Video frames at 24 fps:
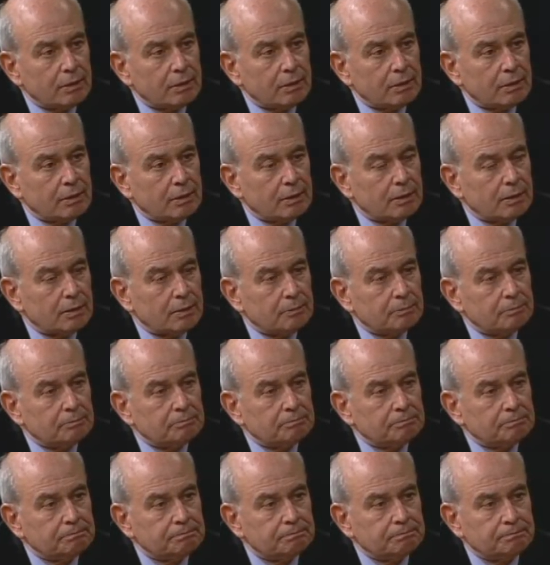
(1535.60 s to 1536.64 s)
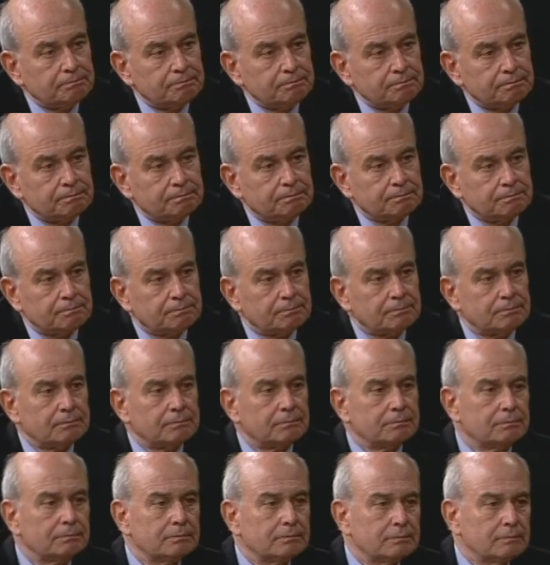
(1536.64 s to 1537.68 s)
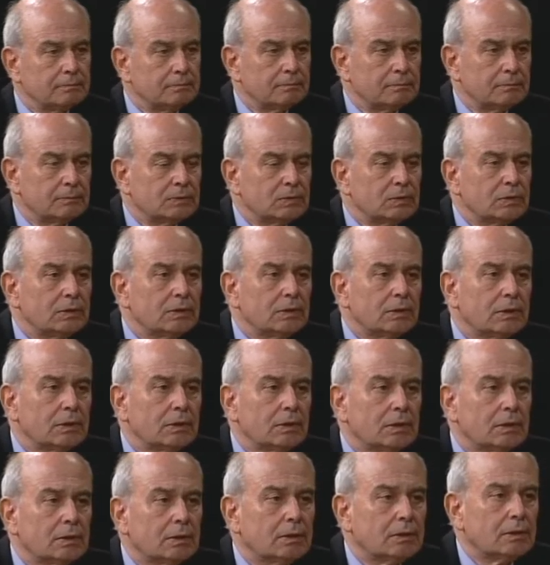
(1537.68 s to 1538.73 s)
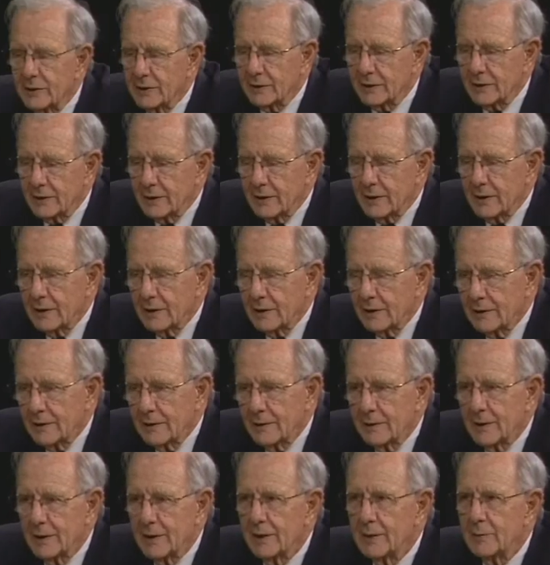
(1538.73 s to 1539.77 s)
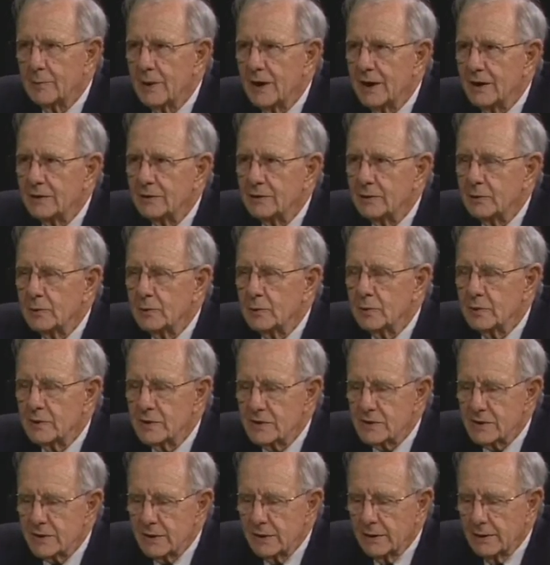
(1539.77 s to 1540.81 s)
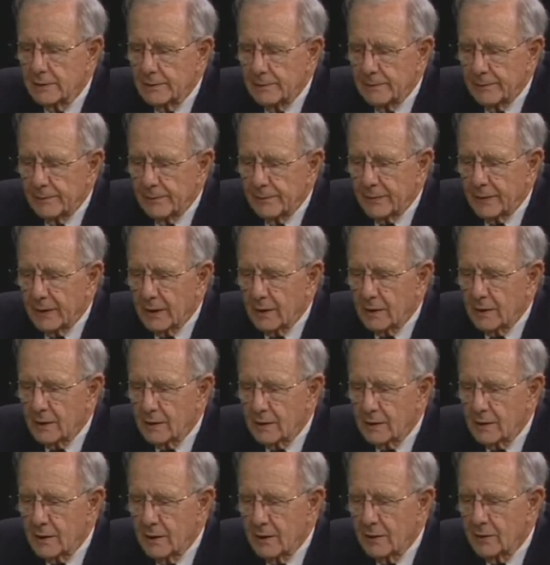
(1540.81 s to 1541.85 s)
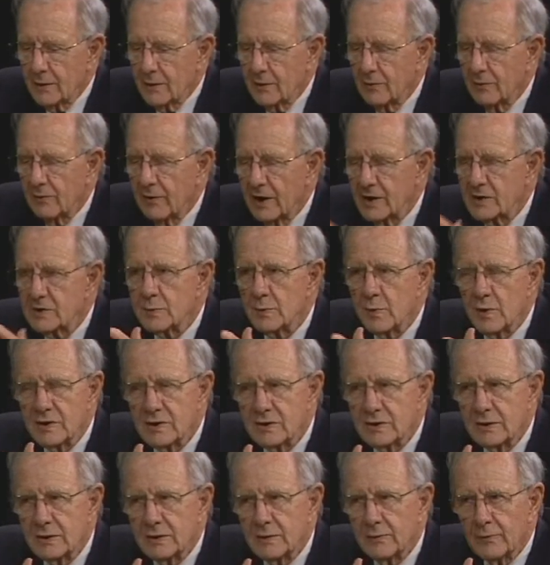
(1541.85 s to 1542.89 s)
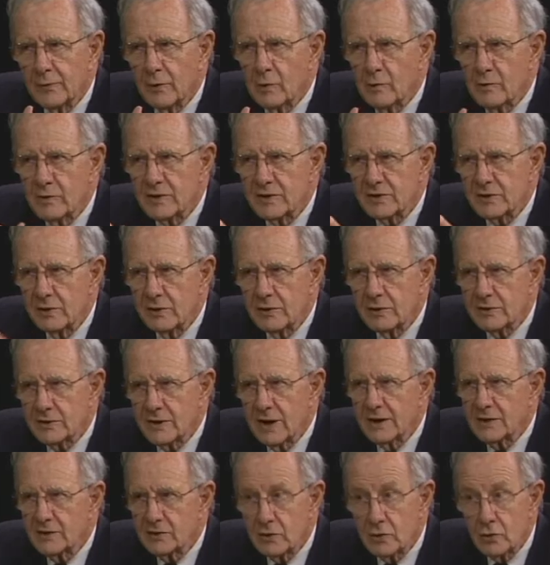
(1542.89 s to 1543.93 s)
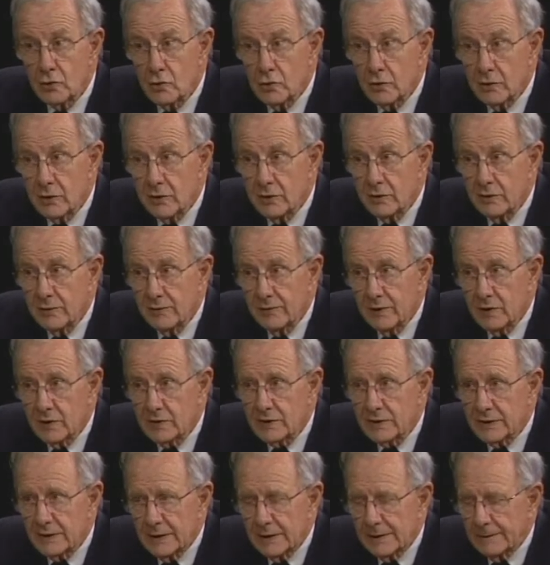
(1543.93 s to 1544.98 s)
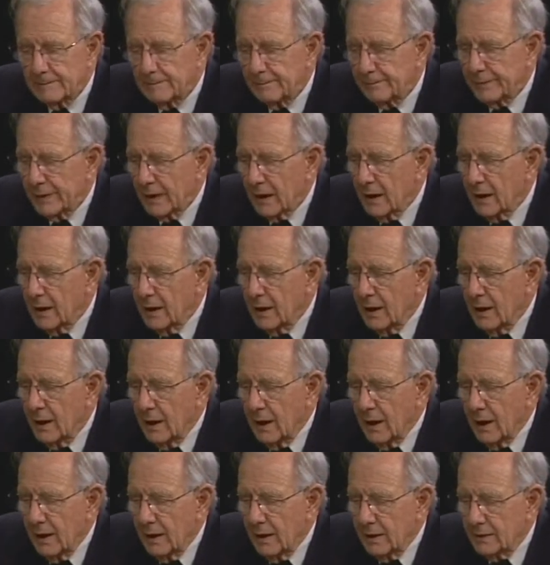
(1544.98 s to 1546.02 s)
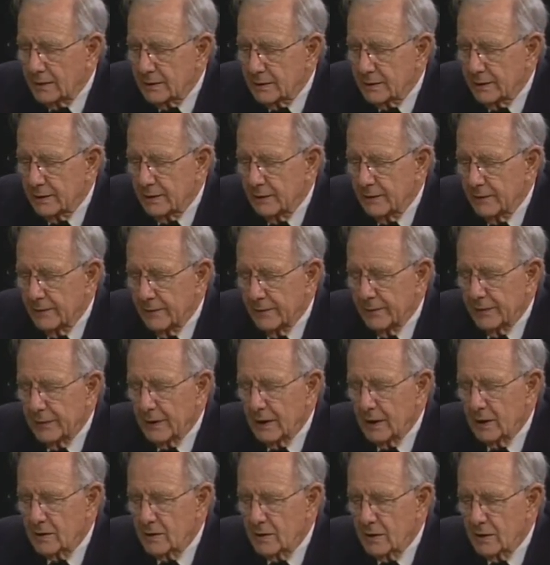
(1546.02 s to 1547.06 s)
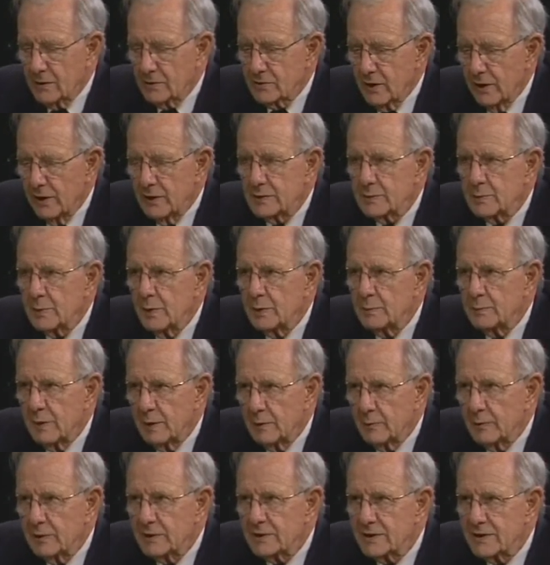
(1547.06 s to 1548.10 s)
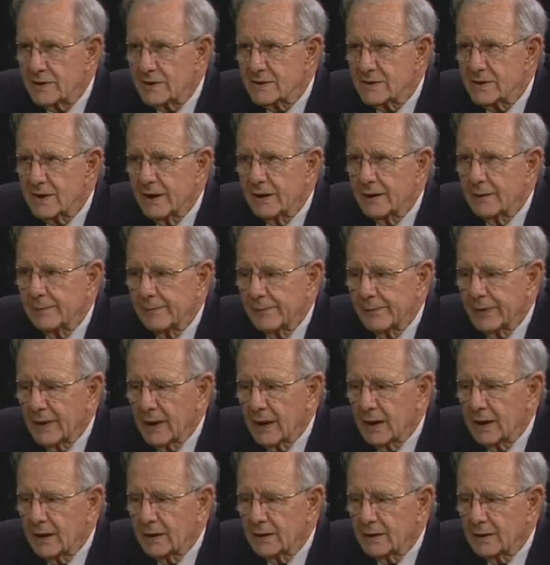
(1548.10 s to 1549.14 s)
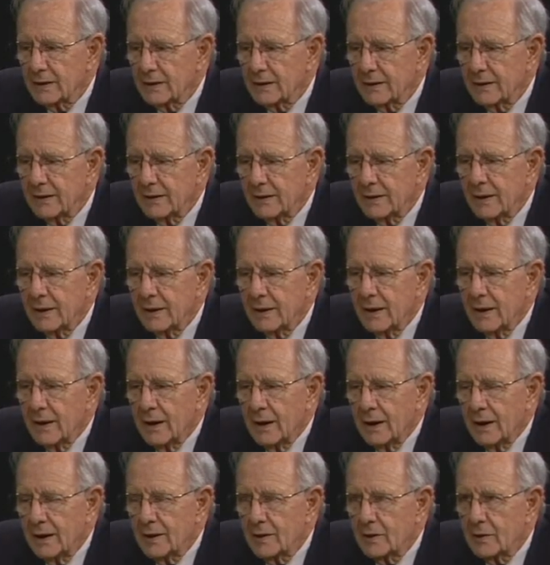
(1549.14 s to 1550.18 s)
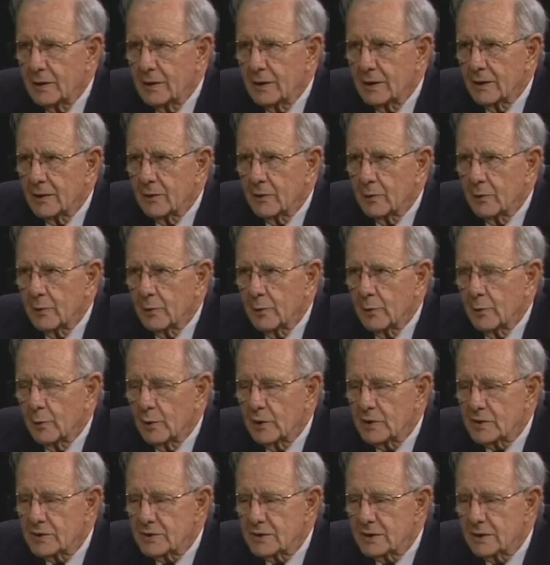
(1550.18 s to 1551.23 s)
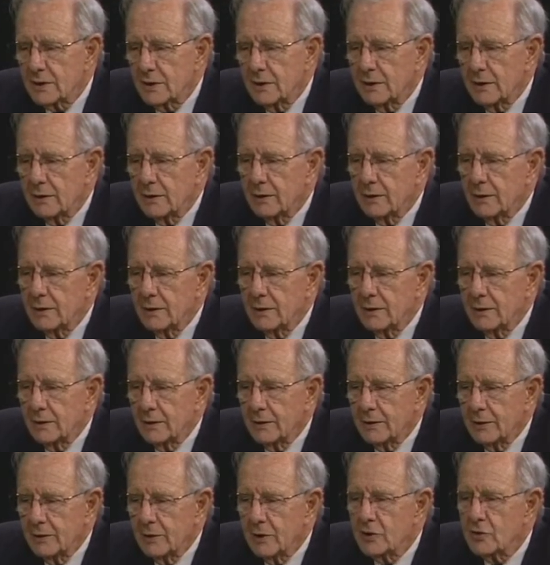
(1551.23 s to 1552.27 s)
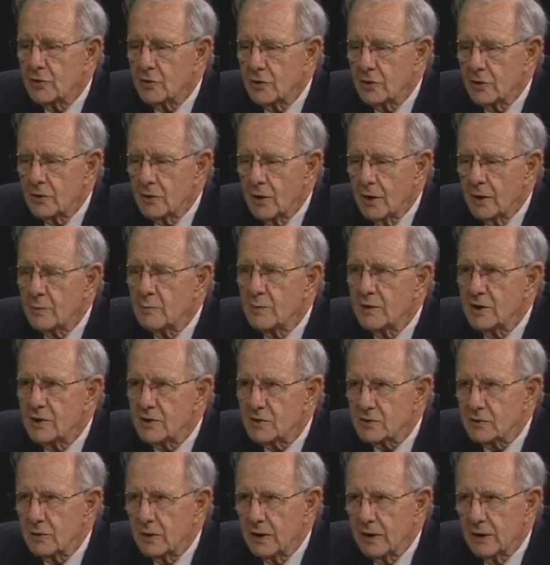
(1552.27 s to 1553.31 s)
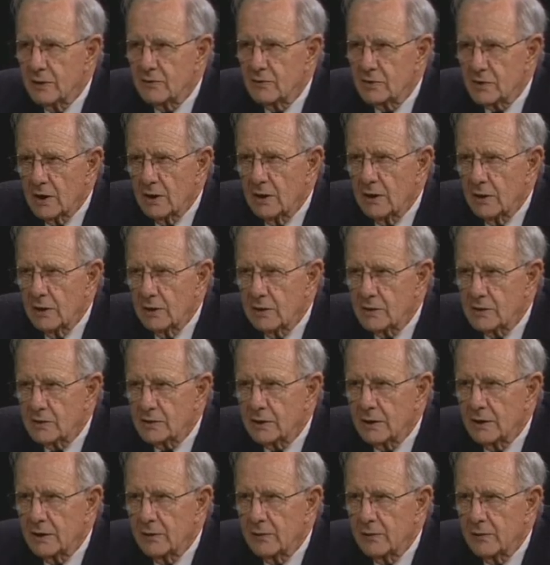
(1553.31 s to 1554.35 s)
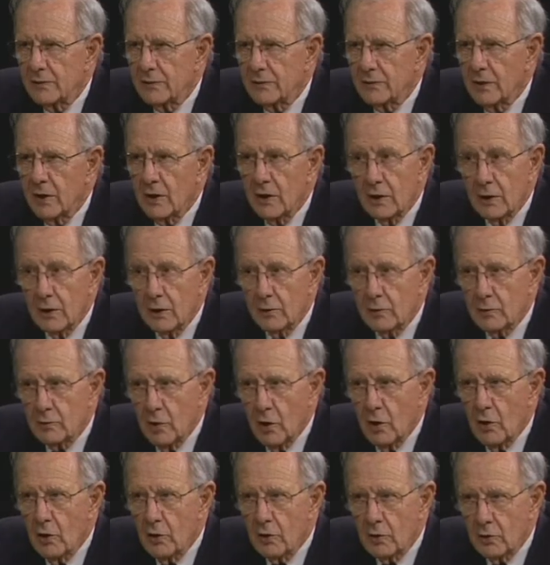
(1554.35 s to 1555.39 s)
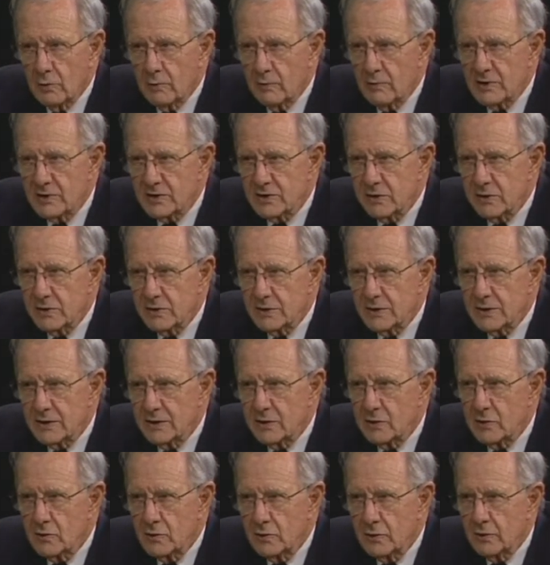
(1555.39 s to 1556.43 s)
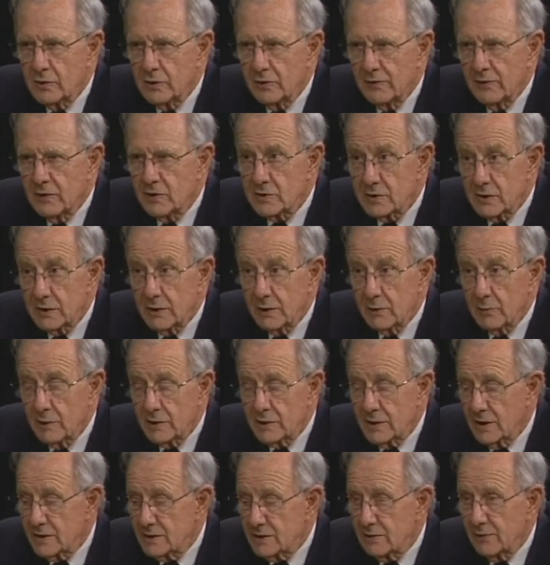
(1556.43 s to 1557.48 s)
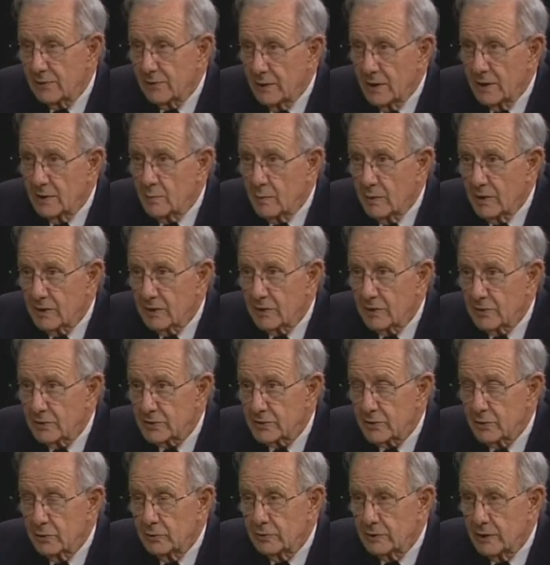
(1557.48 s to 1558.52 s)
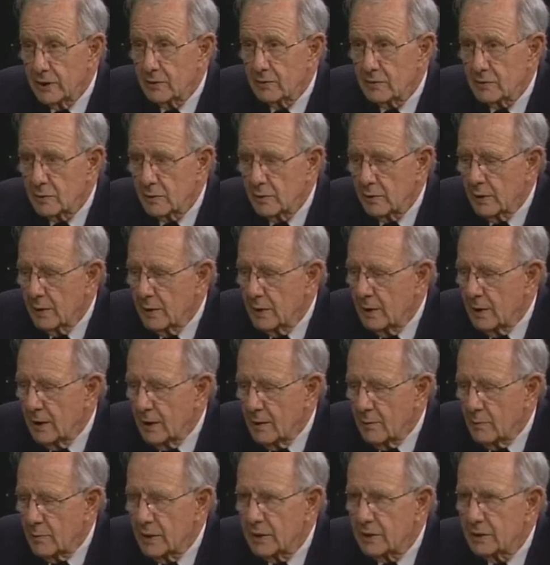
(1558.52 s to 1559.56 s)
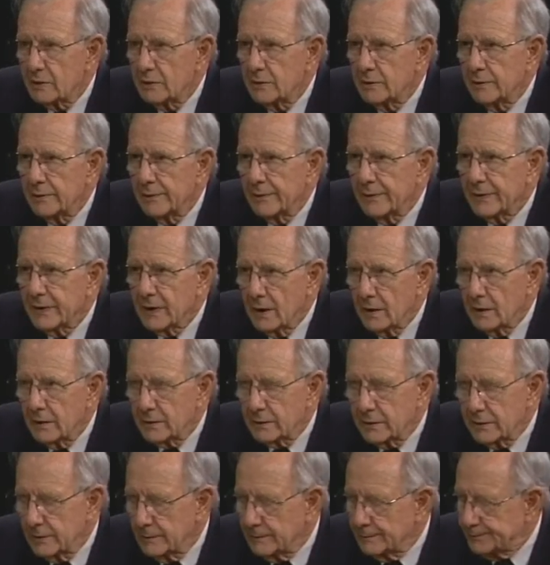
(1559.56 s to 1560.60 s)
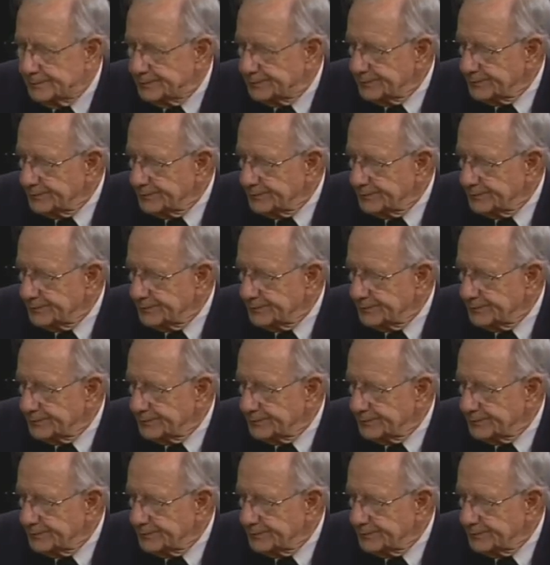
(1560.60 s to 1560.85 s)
Yeah. With, I, I joined with the a man who was uh, the vice president for research at Duke University. Mm-hmm. And uh, Charles Putman was his name, and uh, he was uh, in administrative charge of all research at Duke University, which has a fine medical school, and he was a medical doctor.